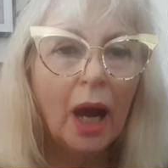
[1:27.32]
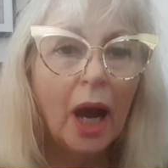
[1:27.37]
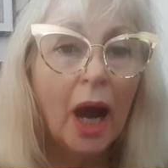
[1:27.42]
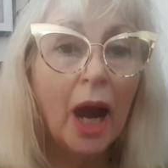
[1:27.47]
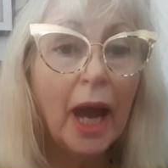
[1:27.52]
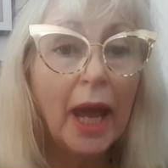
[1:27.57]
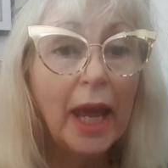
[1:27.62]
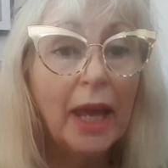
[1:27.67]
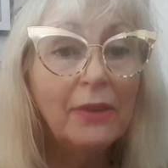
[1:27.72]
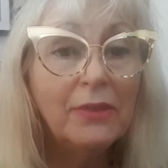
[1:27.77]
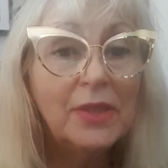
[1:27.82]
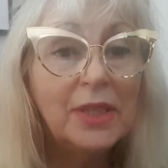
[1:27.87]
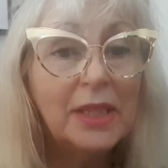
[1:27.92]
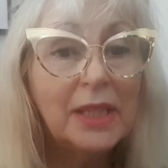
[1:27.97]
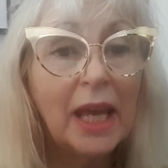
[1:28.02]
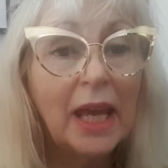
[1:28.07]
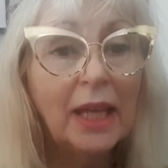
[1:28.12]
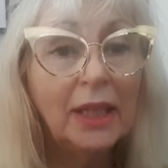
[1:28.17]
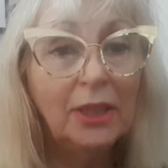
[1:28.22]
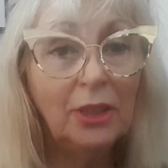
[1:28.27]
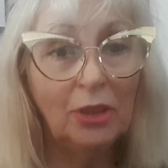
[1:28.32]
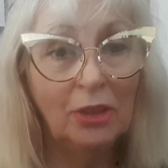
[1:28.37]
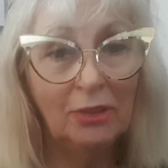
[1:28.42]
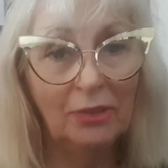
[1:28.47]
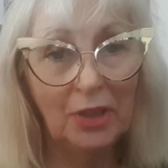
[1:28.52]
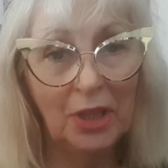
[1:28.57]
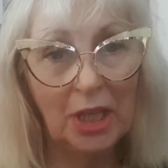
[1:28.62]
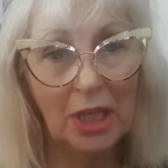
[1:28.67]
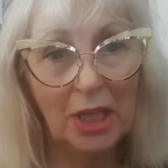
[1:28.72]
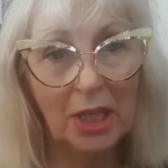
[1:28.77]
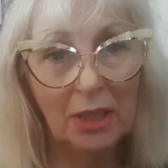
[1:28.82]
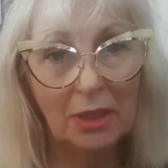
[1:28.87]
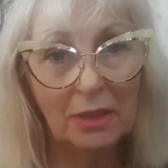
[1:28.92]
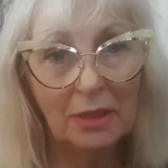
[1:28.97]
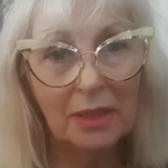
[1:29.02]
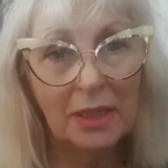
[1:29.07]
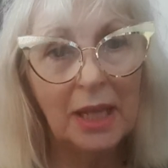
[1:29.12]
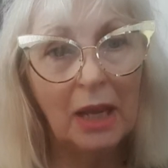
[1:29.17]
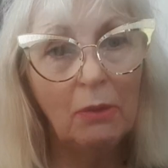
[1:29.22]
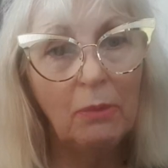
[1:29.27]
I have said over the
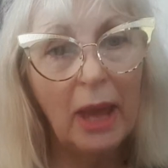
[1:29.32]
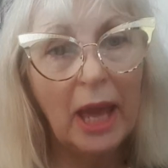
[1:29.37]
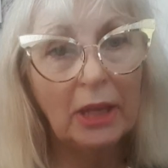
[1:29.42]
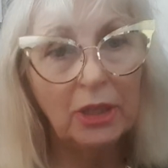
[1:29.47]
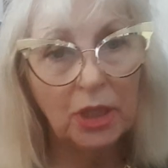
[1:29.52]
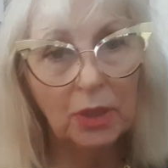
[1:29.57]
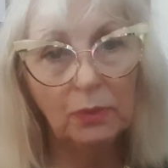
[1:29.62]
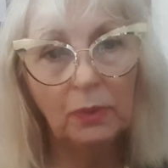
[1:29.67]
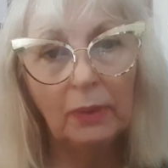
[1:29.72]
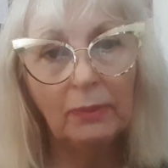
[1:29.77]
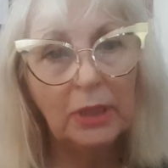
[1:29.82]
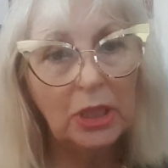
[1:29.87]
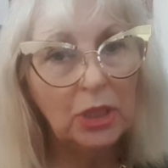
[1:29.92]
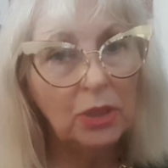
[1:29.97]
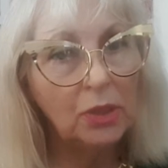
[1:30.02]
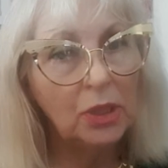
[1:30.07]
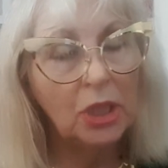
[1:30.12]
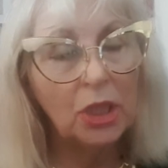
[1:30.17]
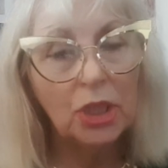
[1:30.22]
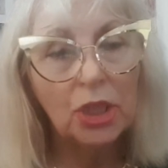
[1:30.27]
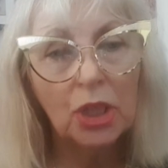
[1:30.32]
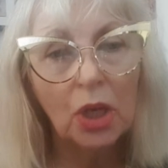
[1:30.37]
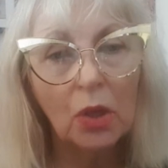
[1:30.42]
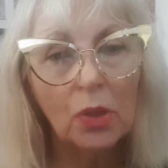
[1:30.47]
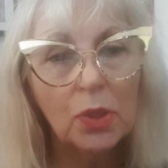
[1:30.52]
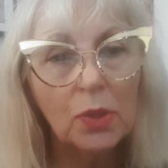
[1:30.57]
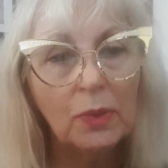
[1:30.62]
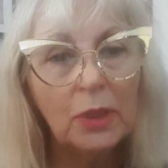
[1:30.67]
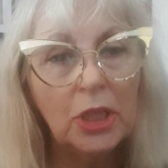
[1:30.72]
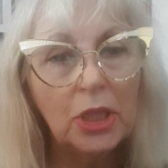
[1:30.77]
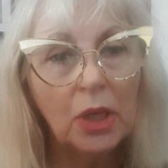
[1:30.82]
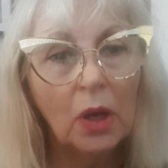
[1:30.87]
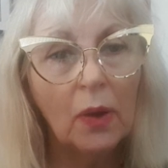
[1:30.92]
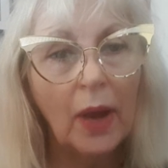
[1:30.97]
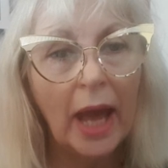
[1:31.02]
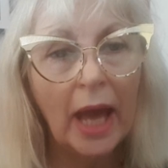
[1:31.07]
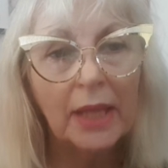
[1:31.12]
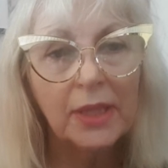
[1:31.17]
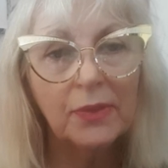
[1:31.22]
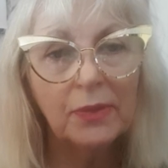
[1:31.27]
years, now imagine when we do these shows, we show
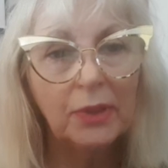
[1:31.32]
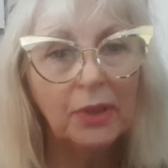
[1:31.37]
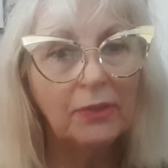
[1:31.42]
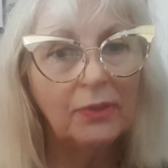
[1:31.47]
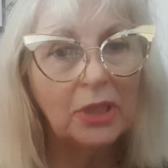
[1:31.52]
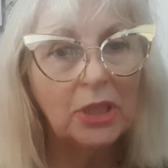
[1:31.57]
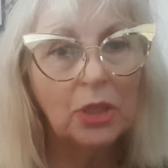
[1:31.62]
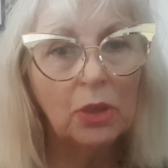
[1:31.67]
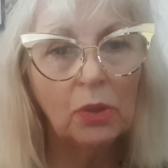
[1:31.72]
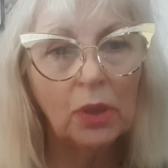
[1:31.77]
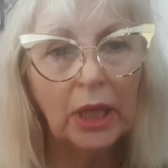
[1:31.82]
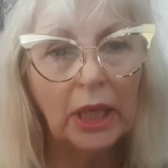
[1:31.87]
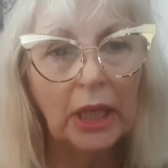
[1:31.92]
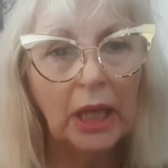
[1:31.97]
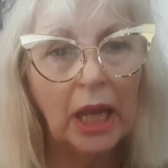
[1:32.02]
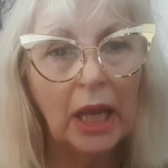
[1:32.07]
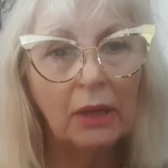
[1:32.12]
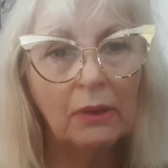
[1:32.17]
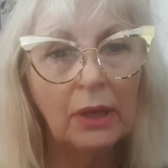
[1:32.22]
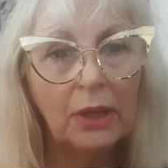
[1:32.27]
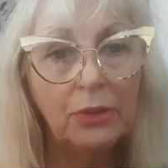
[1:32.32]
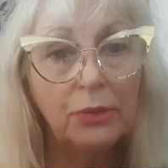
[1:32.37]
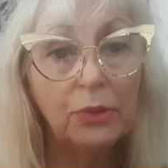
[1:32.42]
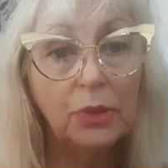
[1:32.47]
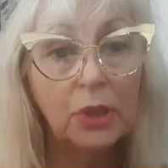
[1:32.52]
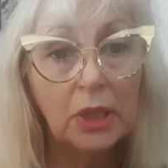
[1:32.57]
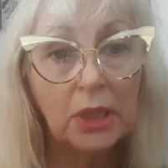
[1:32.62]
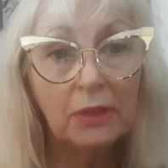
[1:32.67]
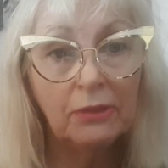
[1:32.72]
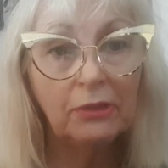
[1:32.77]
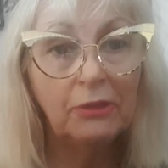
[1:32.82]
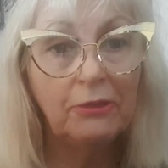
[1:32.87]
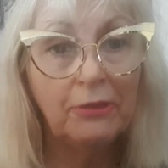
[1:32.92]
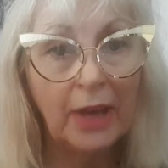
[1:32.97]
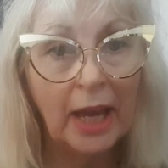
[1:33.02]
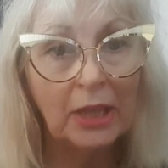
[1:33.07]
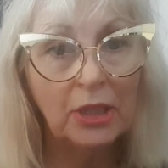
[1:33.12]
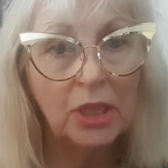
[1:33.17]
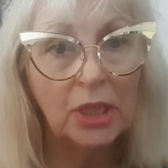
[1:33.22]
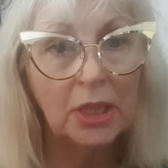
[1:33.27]
hats from the Victorian era through the different
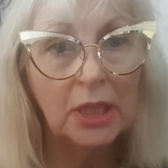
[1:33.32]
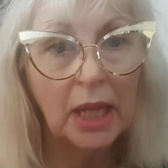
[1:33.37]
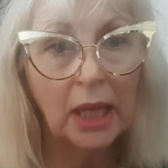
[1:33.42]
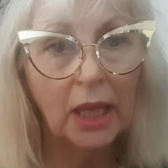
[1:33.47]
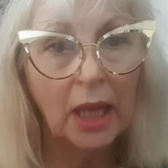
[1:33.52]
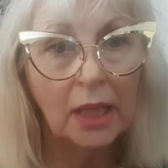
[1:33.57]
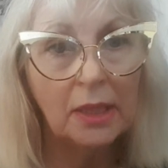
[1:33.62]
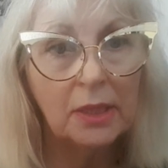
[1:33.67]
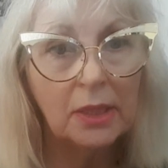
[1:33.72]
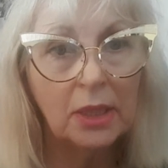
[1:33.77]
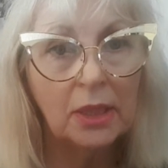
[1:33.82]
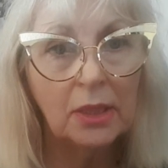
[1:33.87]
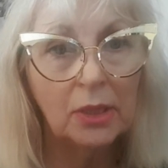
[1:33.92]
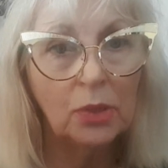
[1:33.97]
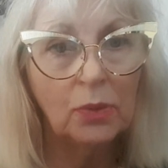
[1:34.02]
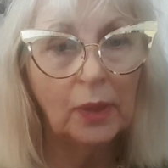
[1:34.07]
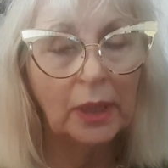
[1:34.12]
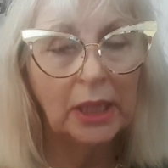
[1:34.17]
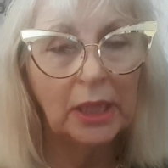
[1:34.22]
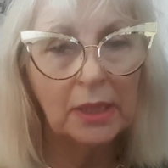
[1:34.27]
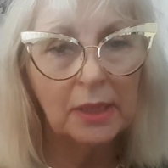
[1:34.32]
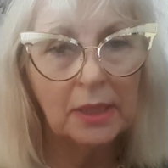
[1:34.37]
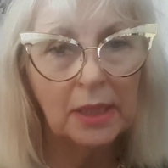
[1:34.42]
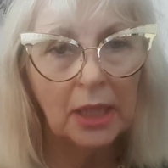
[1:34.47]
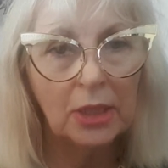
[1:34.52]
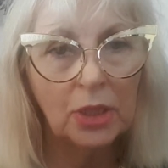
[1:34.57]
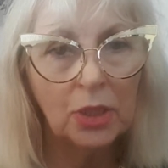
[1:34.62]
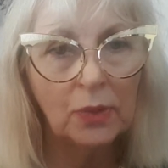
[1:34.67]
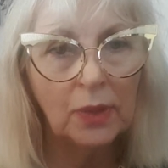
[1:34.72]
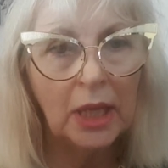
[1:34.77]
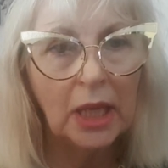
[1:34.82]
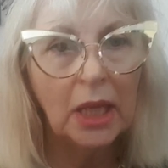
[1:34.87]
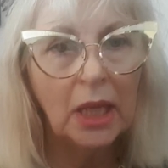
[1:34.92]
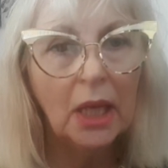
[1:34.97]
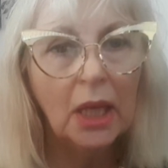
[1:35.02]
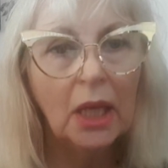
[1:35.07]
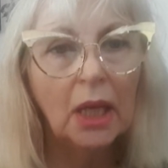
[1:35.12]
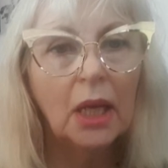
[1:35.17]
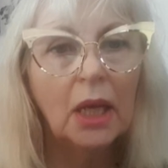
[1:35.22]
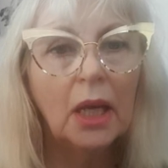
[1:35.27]
fashion decades to the 20th century,
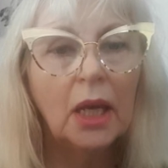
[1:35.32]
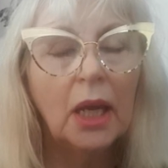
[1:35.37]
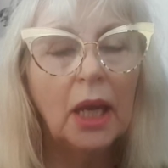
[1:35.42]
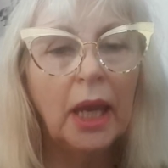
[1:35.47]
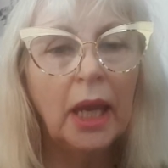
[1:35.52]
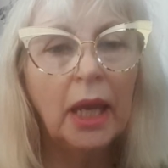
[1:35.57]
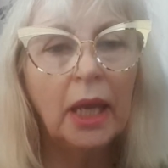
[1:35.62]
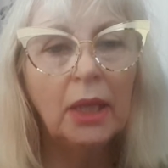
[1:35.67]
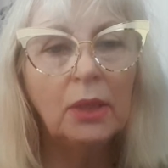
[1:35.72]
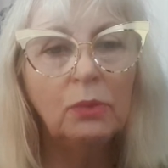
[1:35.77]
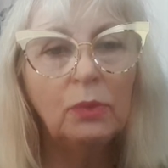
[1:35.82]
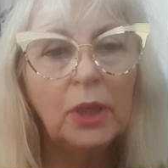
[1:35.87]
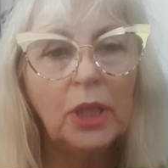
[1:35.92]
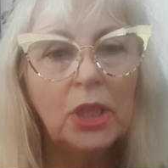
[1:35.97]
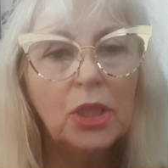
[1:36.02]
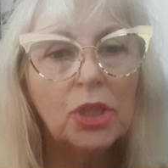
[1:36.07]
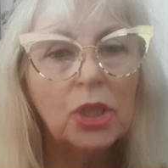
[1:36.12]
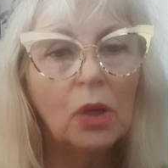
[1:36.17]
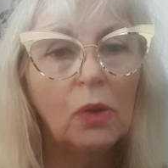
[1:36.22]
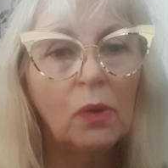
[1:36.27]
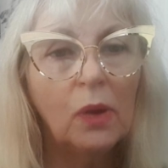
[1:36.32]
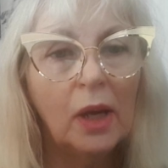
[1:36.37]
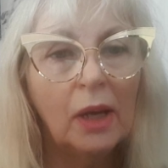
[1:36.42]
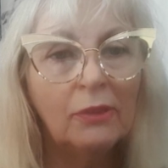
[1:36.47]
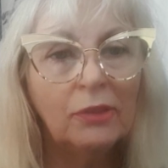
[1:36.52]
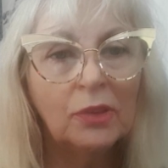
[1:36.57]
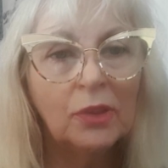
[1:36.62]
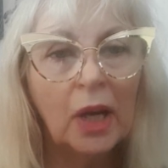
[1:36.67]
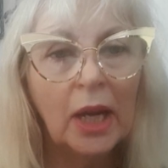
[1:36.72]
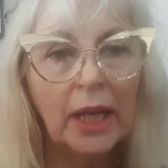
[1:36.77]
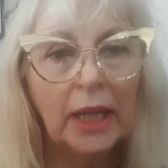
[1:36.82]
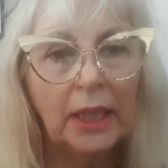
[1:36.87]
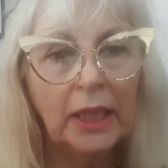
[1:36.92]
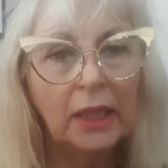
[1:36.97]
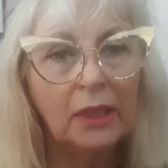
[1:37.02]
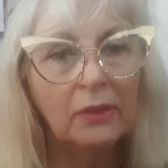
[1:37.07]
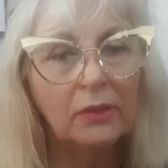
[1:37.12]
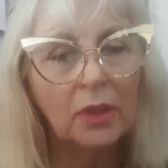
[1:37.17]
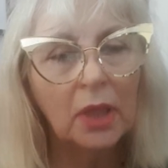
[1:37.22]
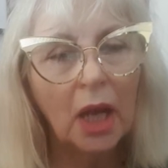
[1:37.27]
and we show a variety
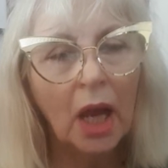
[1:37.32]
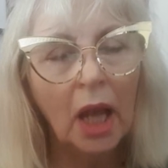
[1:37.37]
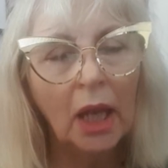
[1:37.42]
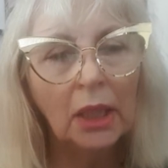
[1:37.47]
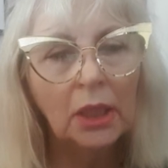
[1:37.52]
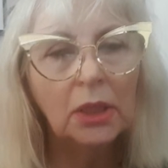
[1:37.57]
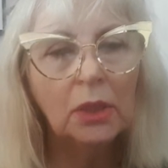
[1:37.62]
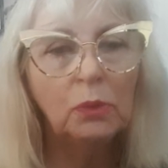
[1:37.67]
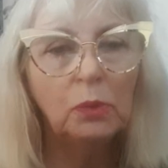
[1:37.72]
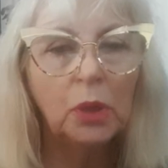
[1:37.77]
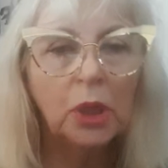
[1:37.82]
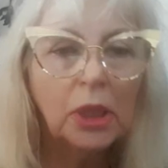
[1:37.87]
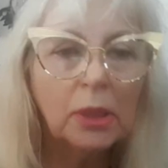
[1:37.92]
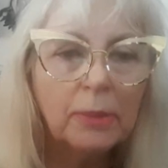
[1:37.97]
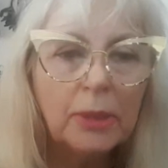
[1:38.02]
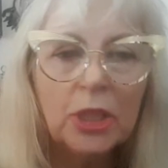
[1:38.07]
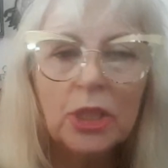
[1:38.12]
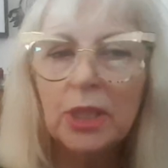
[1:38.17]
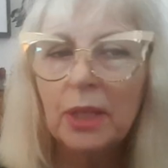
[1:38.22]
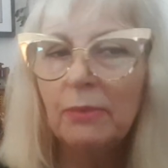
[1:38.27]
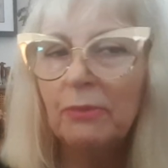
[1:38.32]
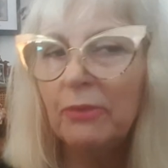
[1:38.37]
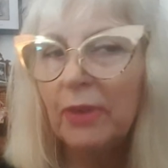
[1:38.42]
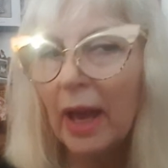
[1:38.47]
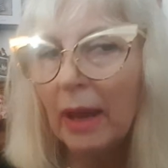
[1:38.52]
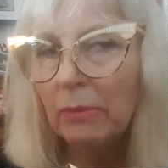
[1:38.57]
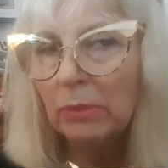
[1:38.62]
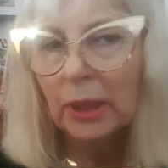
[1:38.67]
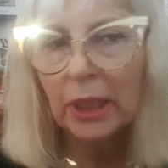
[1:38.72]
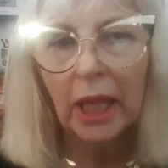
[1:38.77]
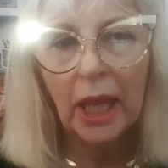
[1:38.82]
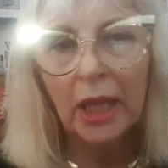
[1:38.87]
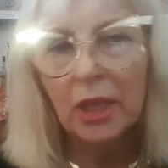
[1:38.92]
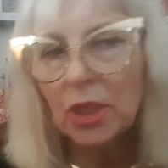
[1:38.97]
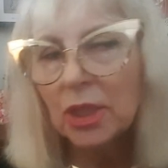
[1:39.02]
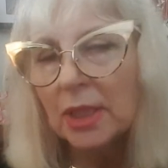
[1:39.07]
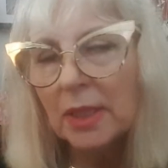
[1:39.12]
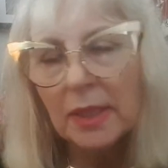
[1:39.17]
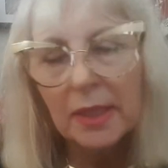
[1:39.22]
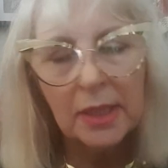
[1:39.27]
of color, workmanship,
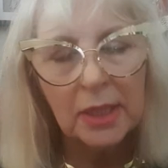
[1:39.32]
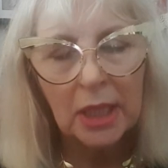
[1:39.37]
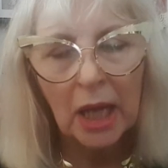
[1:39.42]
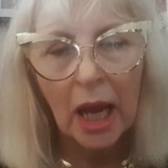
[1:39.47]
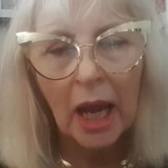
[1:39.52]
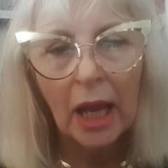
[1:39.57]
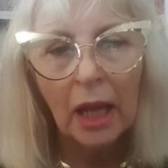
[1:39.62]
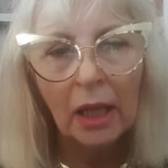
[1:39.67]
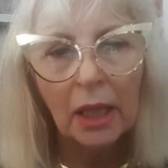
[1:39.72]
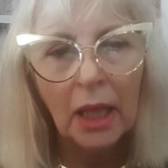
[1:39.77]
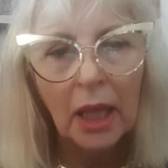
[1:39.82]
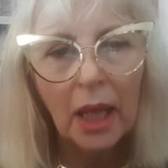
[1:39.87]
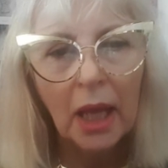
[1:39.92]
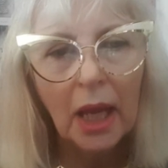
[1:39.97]
fabrication, style.